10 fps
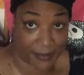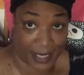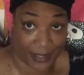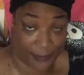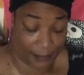
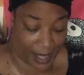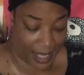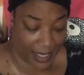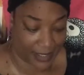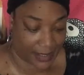peace of
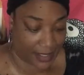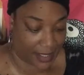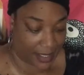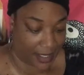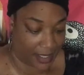mind.
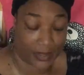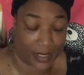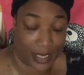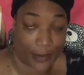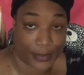
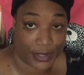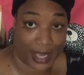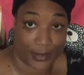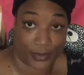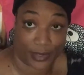It helps you
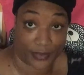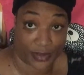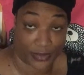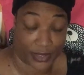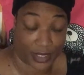handle
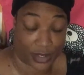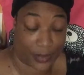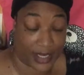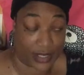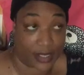difficult
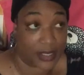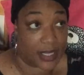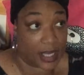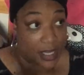situations.